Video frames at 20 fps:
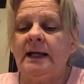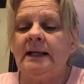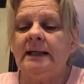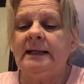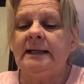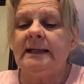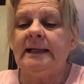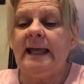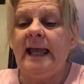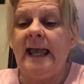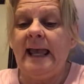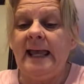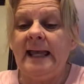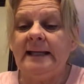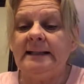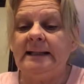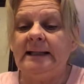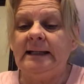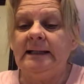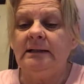
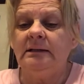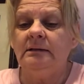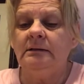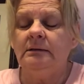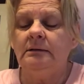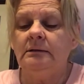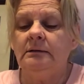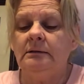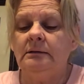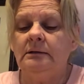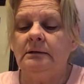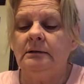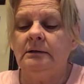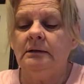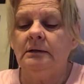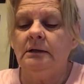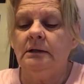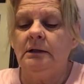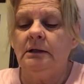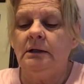Canning,
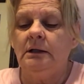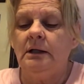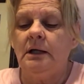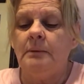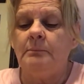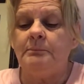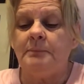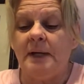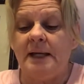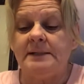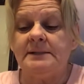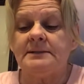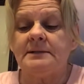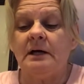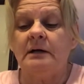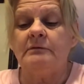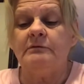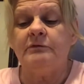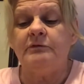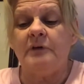based
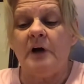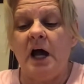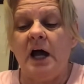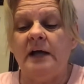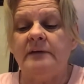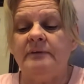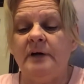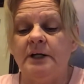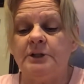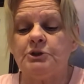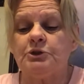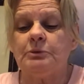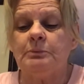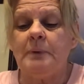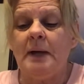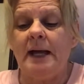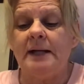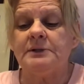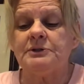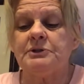on 500
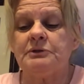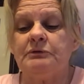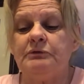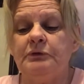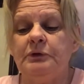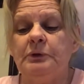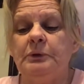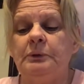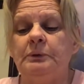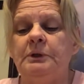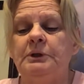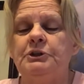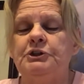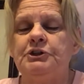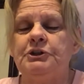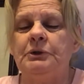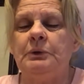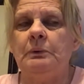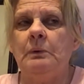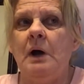pounds of food and
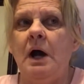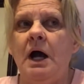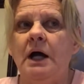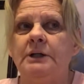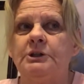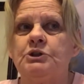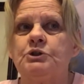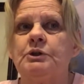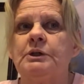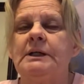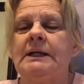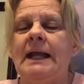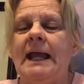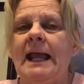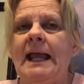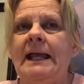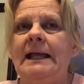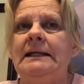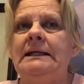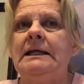
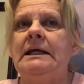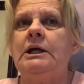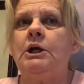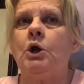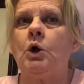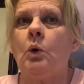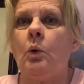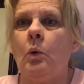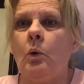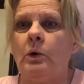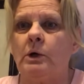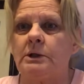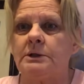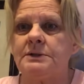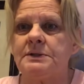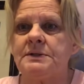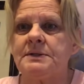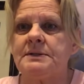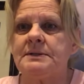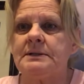280
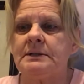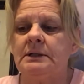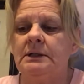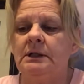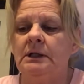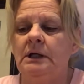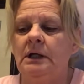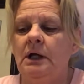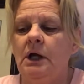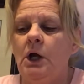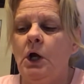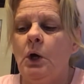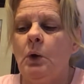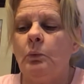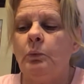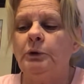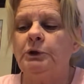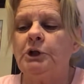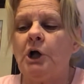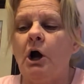quarts,
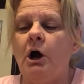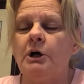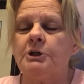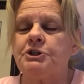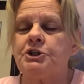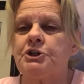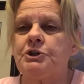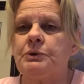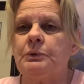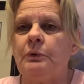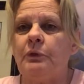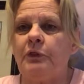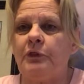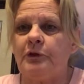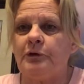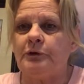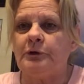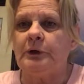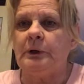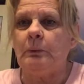would cost you
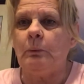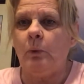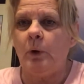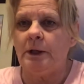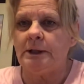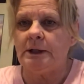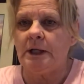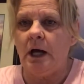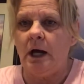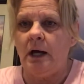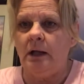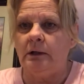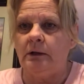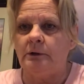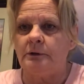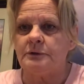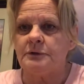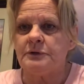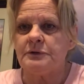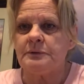
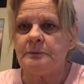$31.